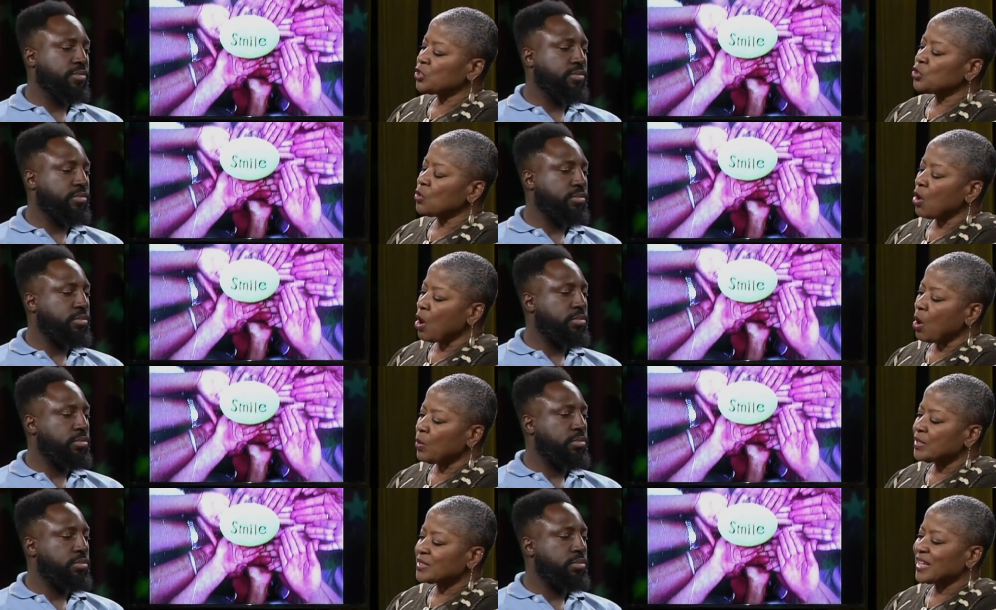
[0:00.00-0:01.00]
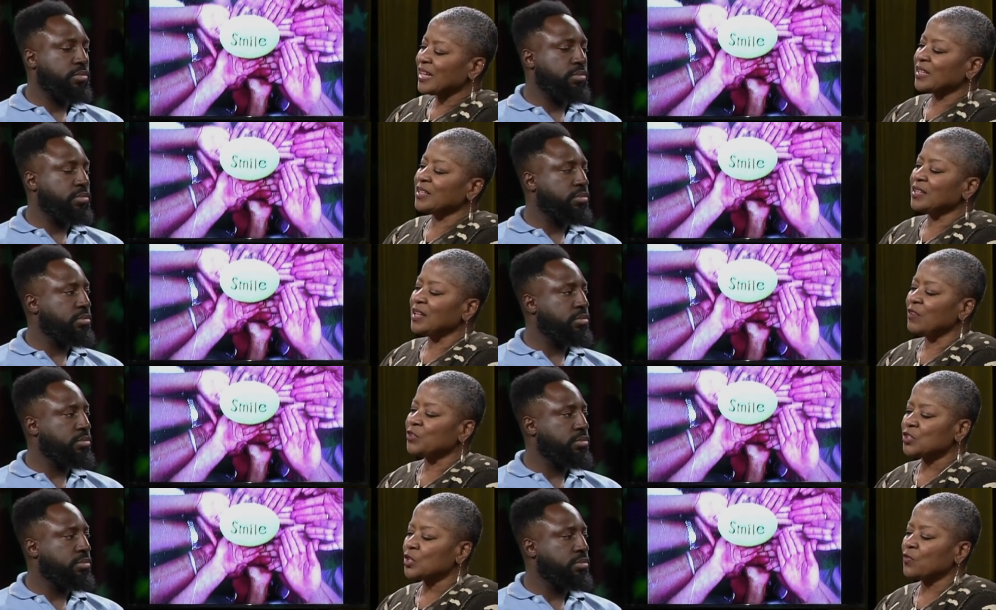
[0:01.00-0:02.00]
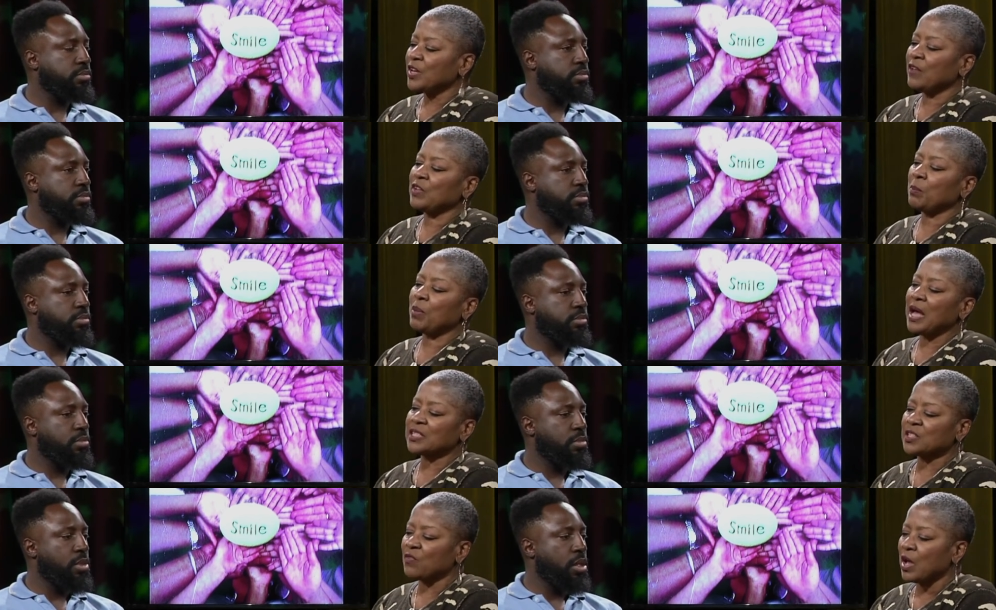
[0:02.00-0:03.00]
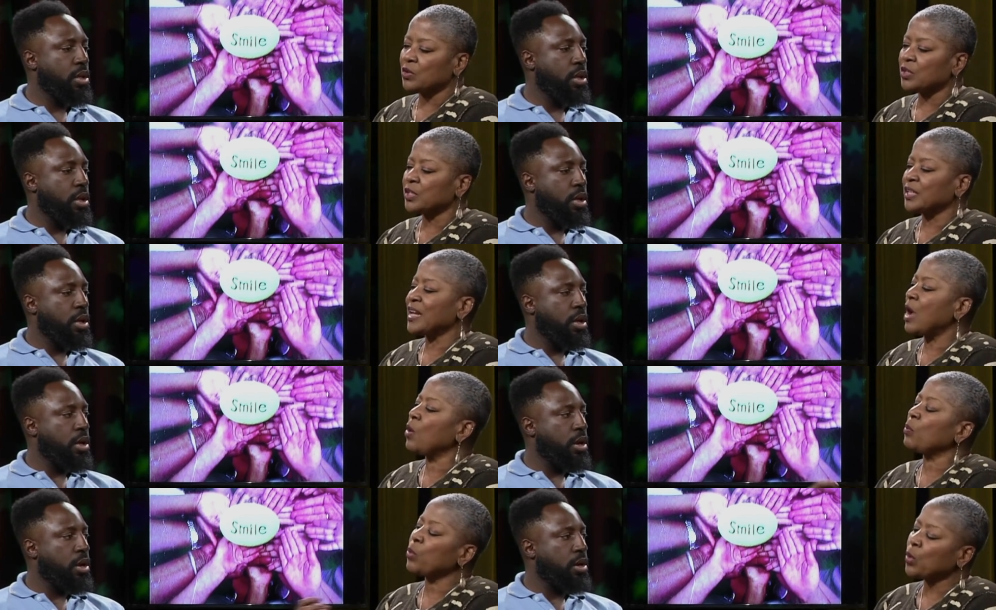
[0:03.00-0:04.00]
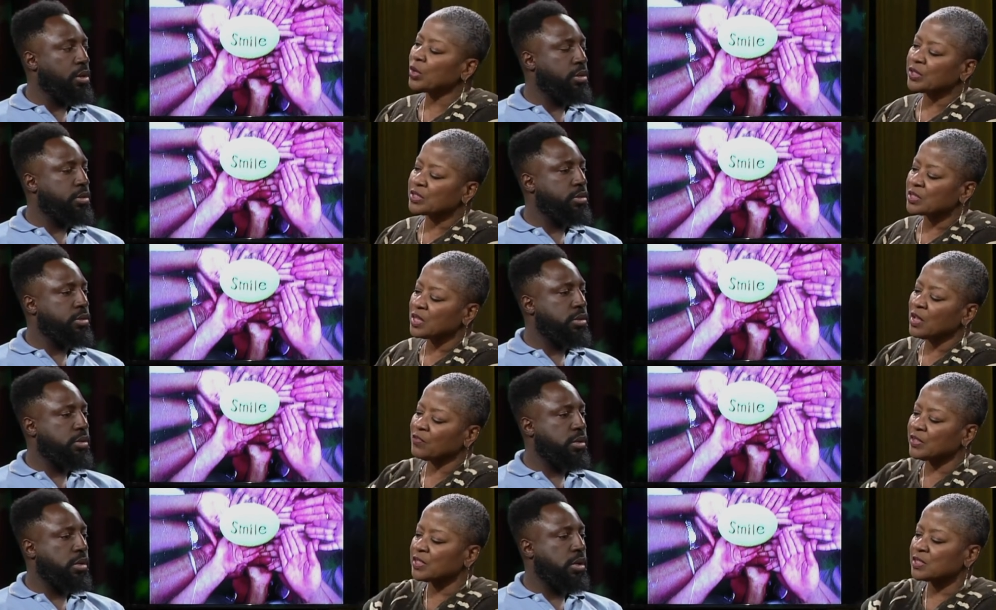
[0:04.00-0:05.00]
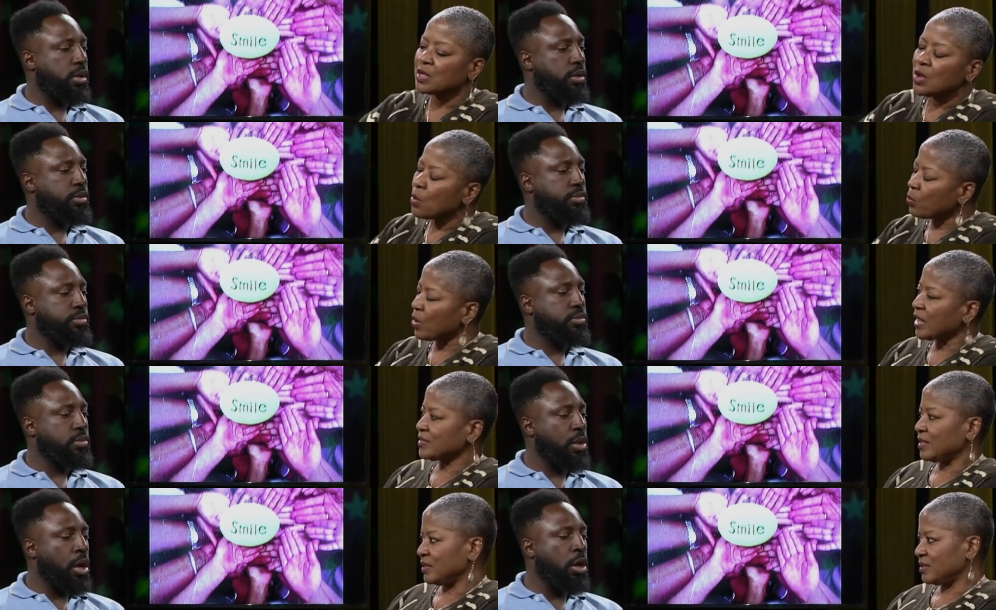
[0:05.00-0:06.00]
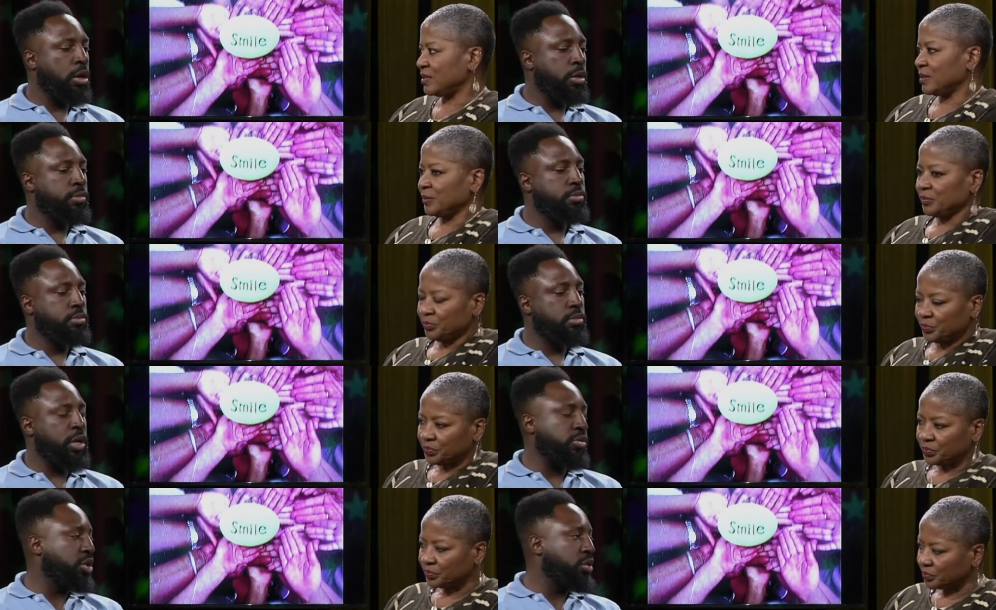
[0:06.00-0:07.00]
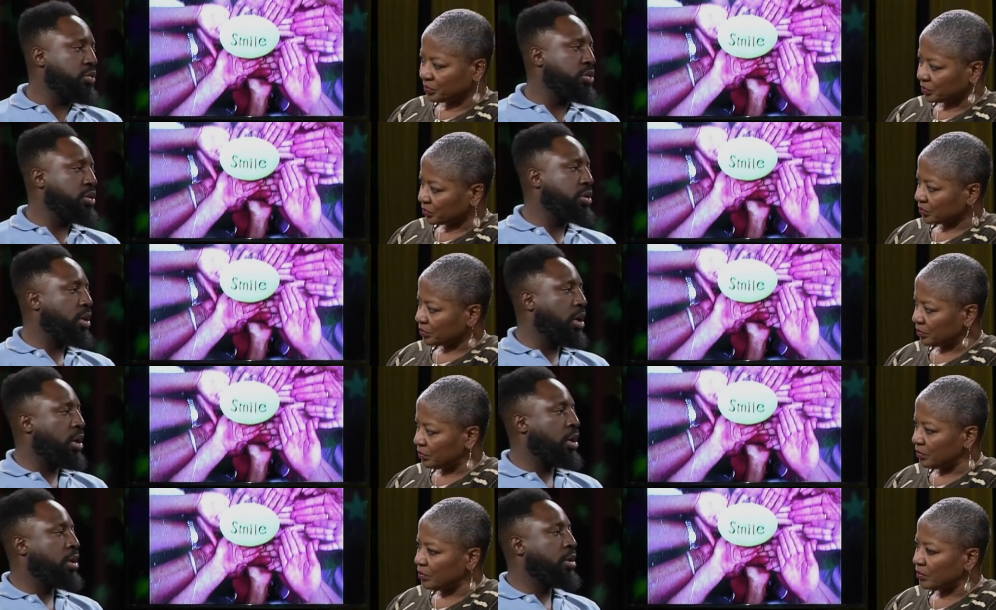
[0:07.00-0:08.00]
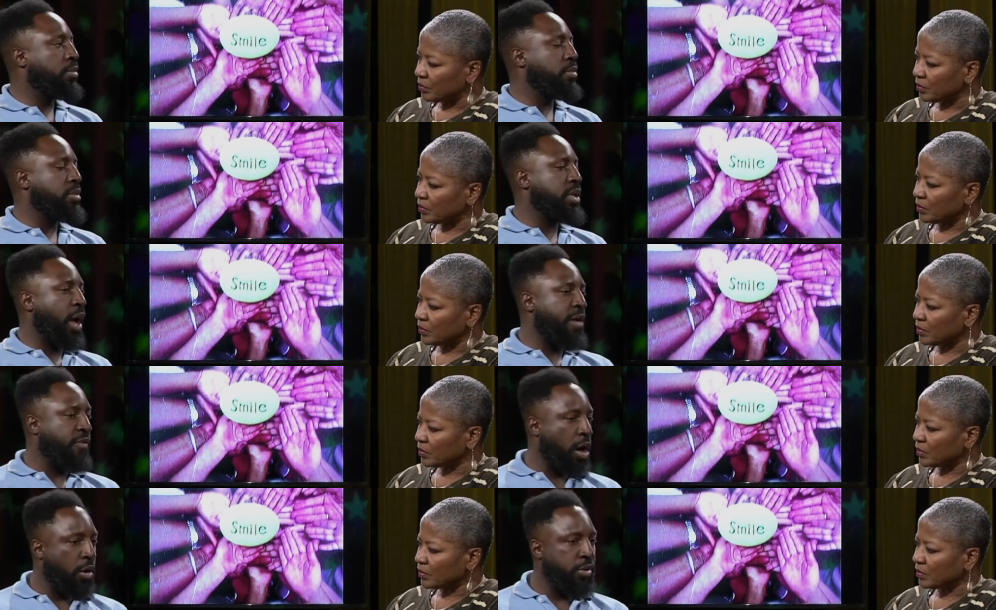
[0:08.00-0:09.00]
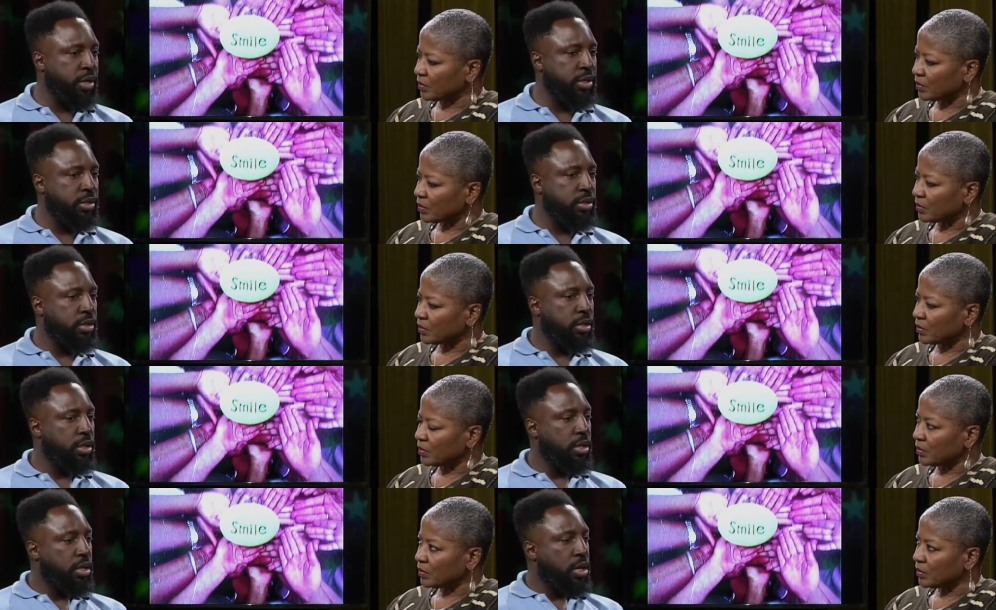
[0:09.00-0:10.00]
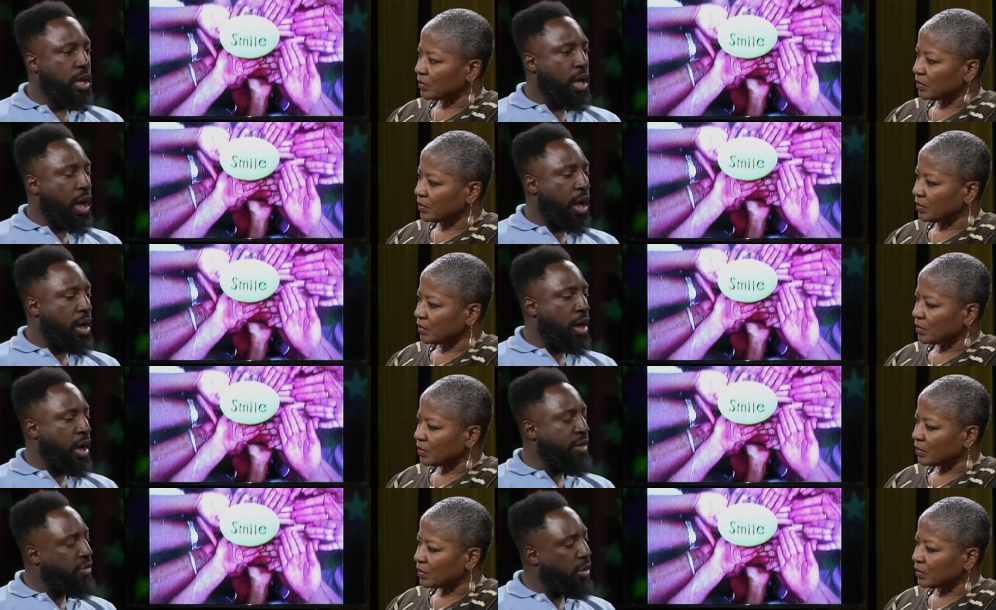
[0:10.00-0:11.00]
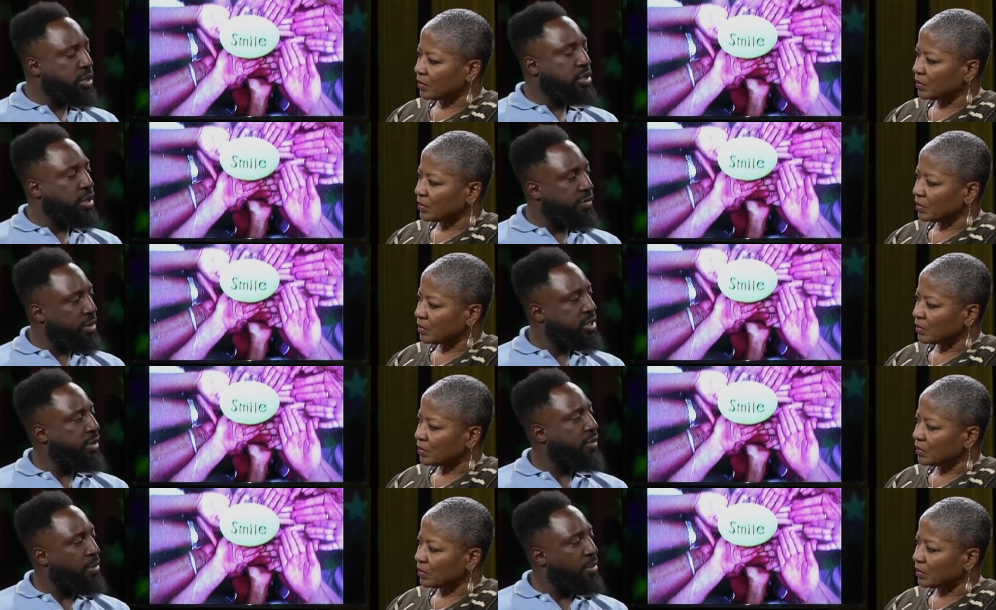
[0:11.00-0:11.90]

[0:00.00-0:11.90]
Speaker 1: did you always kind of love yourself and have that positive outlook, and how important is love in this process?
Speaker 2: Um, it was huge. Um, I've always, I've always loved myself.